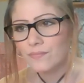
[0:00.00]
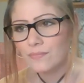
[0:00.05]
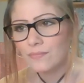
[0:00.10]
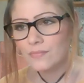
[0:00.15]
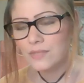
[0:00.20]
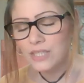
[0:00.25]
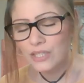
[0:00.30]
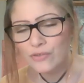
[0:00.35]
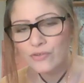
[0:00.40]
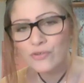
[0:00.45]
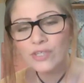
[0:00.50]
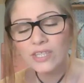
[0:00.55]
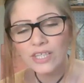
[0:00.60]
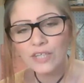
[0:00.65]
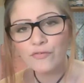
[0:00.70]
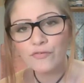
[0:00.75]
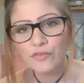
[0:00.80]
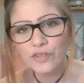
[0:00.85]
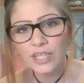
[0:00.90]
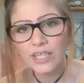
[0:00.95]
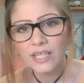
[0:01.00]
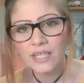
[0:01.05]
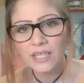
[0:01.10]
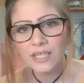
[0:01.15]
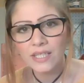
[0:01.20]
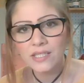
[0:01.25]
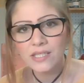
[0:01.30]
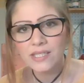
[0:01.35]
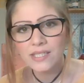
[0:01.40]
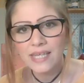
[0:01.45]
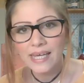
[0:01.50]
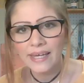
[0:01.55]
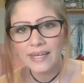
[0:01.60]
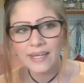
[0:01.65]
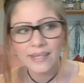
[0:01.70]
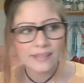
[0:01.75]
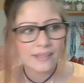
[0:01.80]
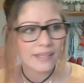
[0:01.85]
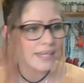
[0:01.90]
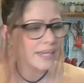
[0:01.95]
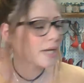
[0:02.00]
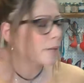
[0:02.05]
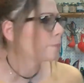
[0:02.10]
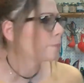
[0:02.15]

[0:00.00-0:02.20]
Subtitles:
literally freaking insane. Like a